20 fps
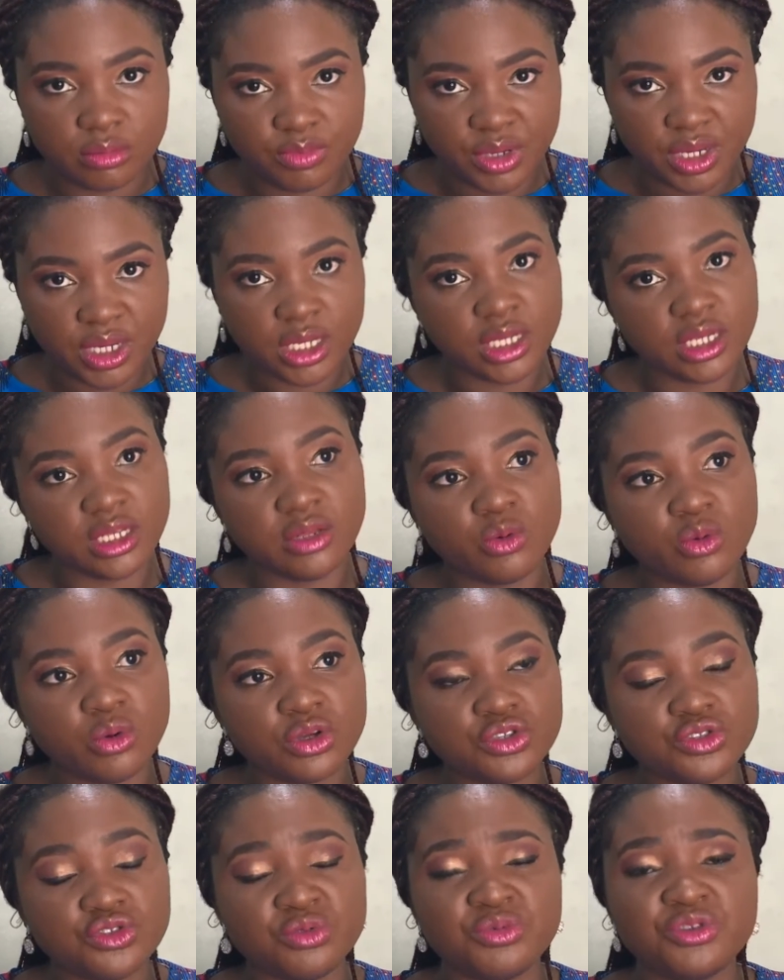being in the
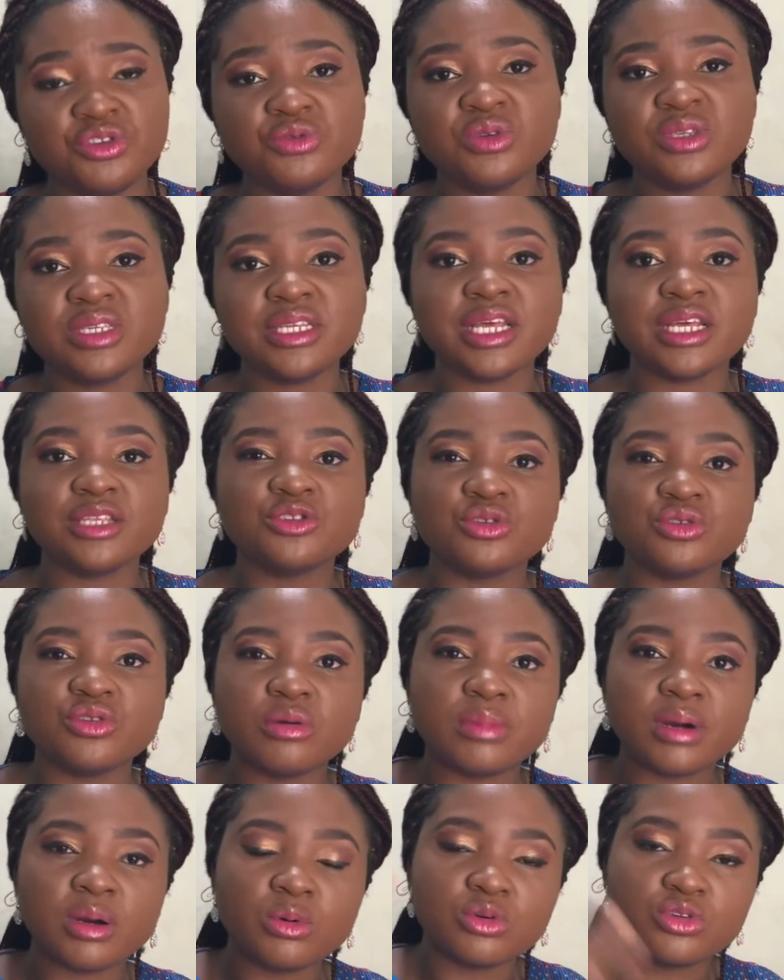watch group, you will see that your
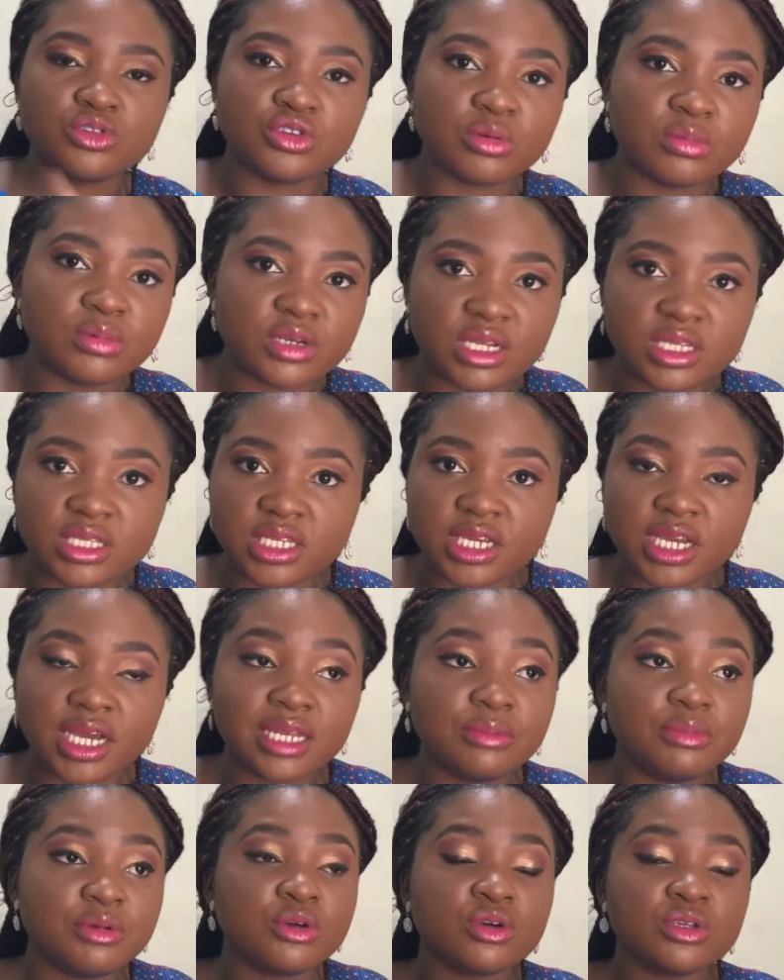number will drop
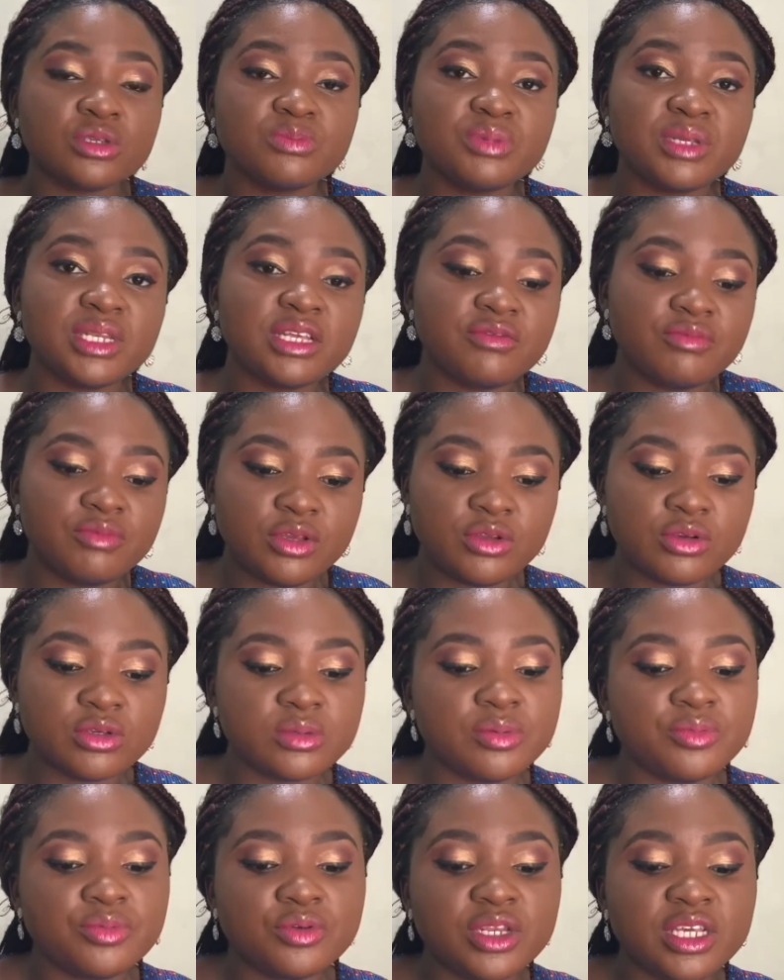drastically, because believe me,
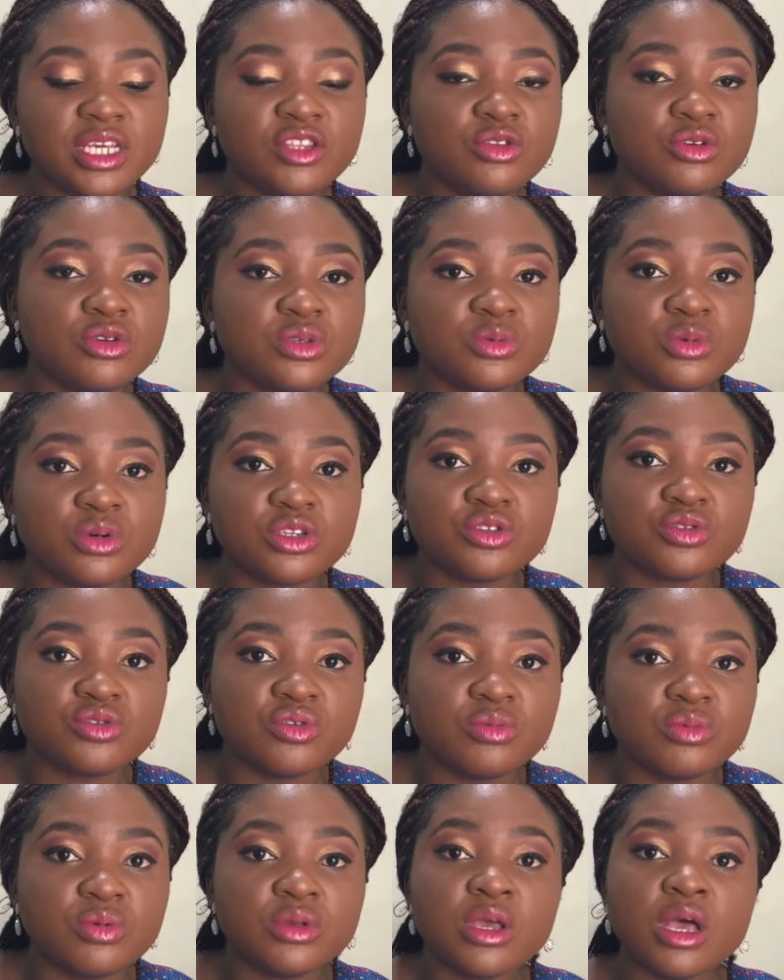those people in those watch
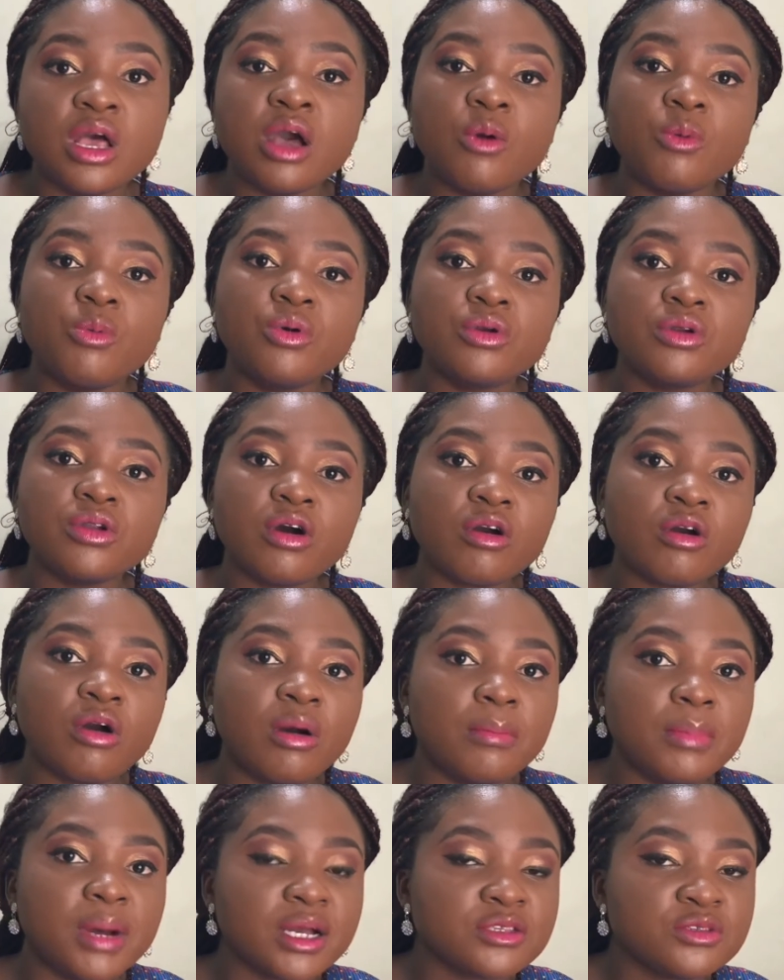group will not
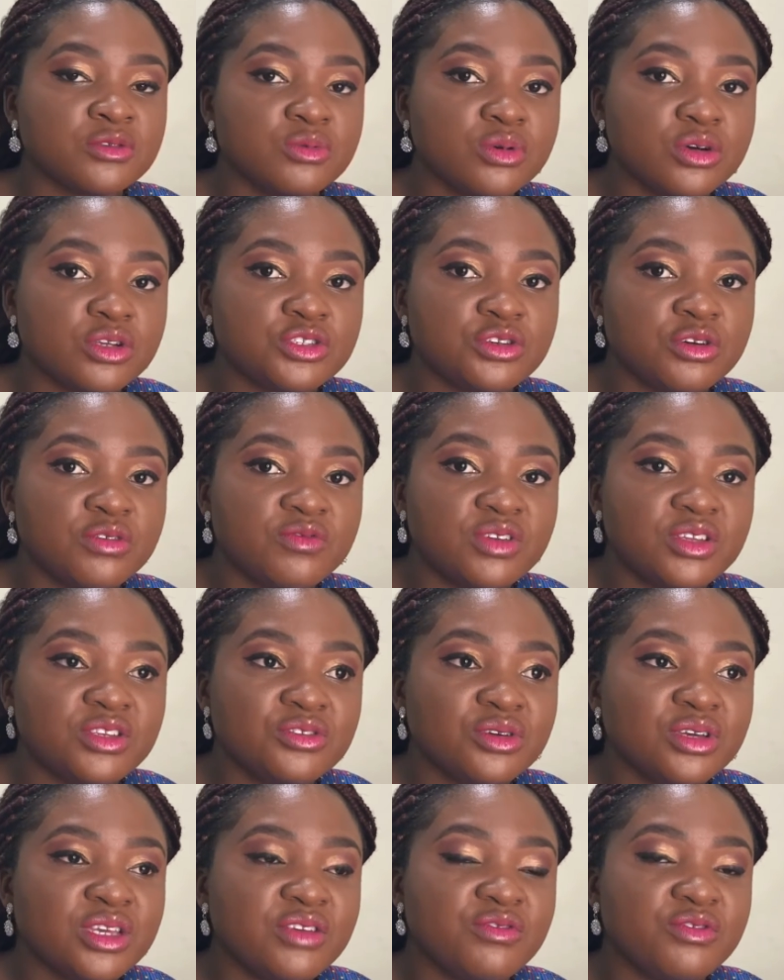come back to watch your
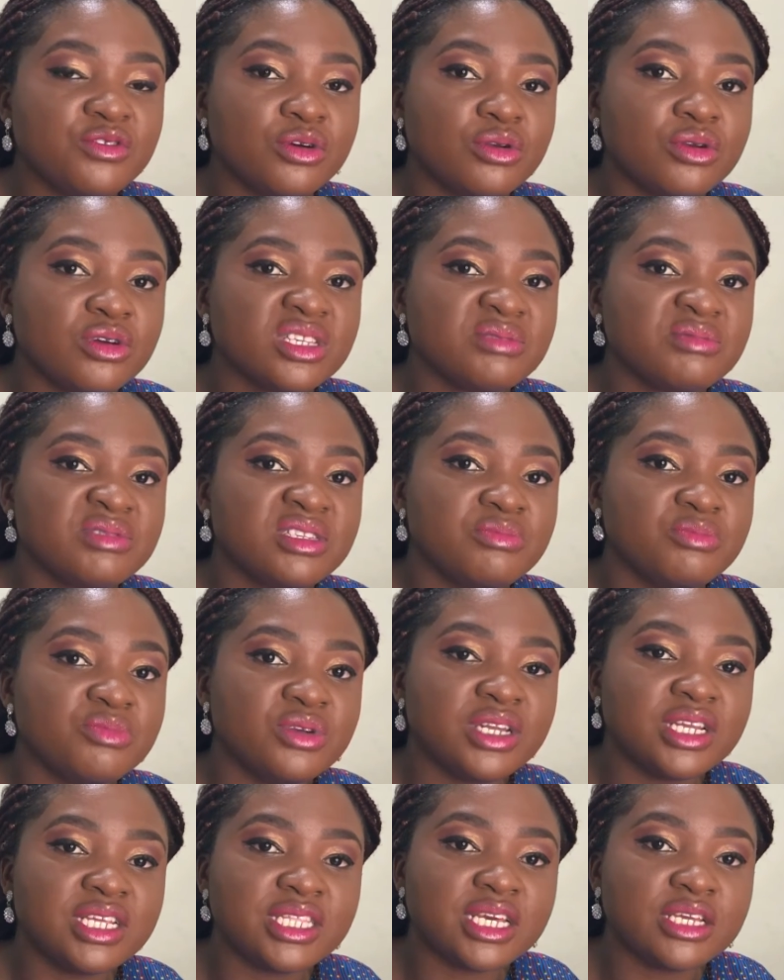video if you're not
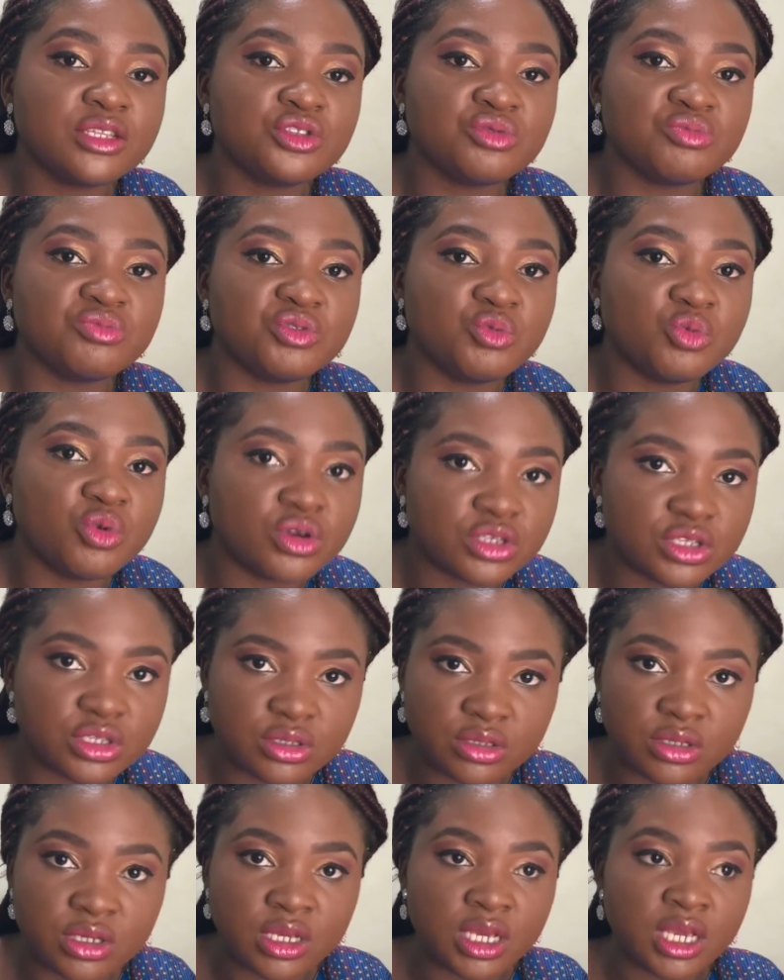stipulated to be
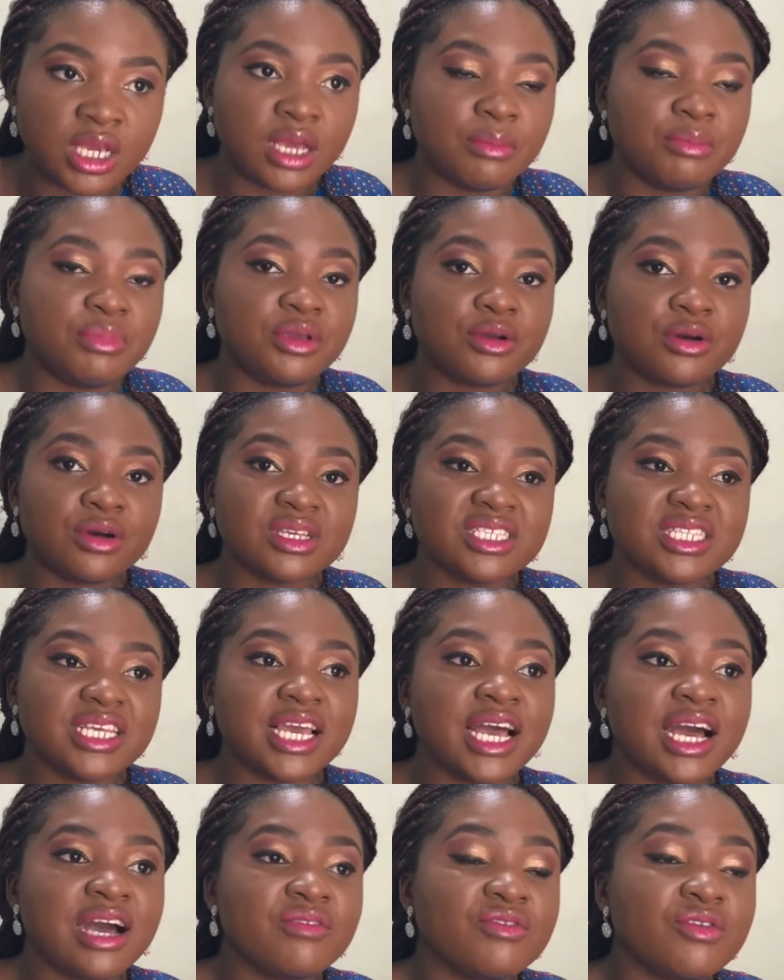watched, because
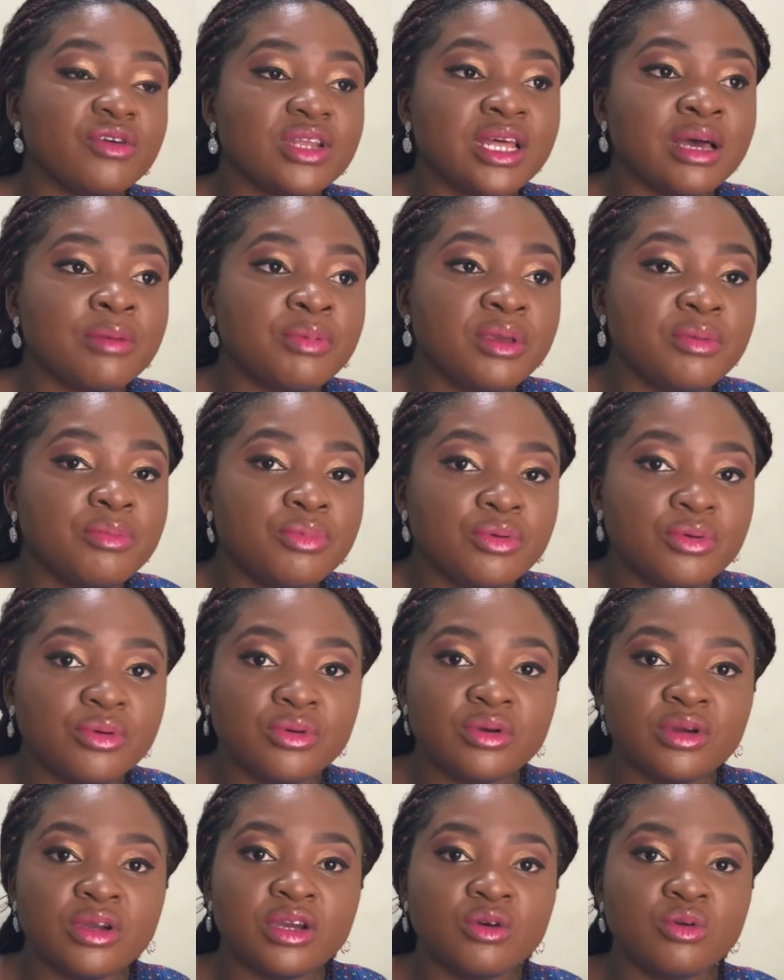they have other
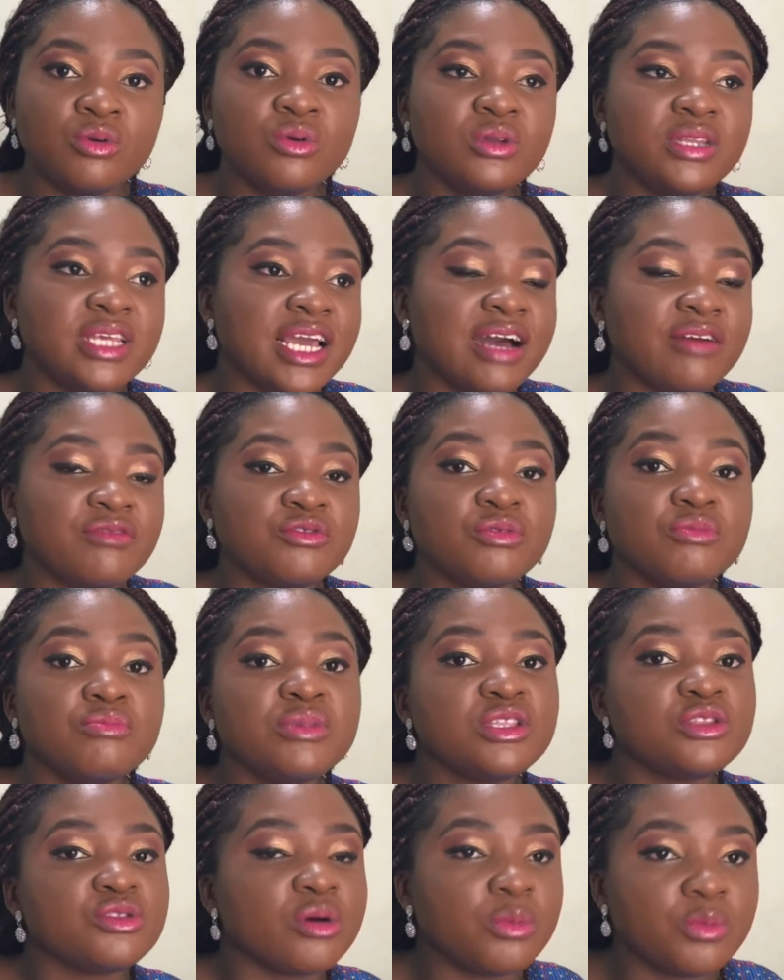people who they have to
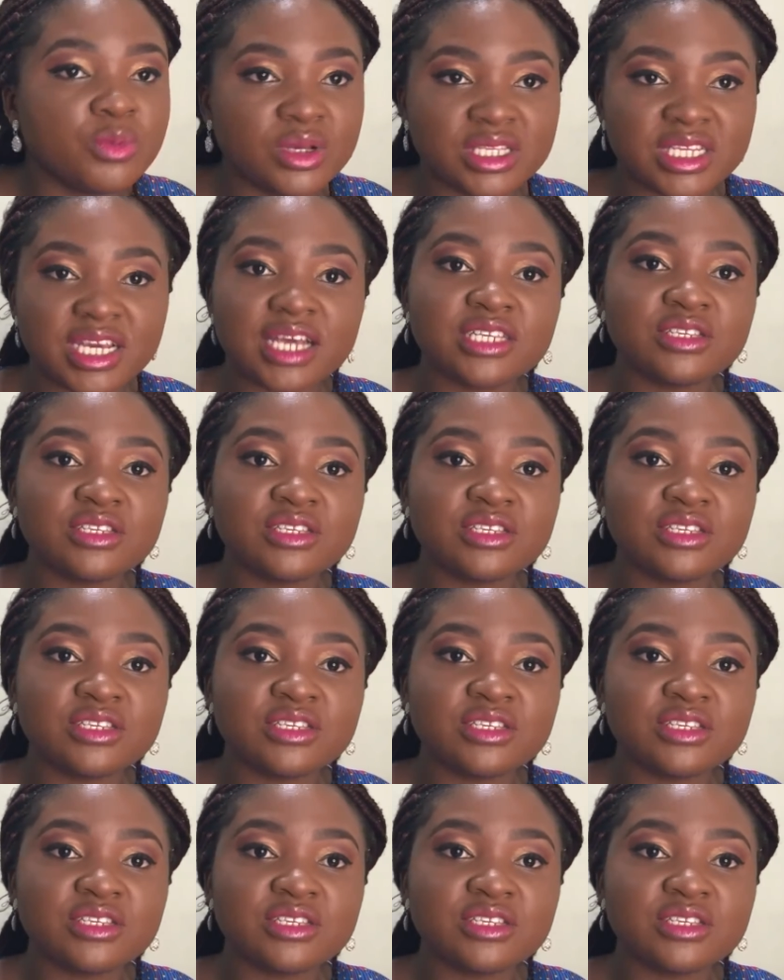meet up with.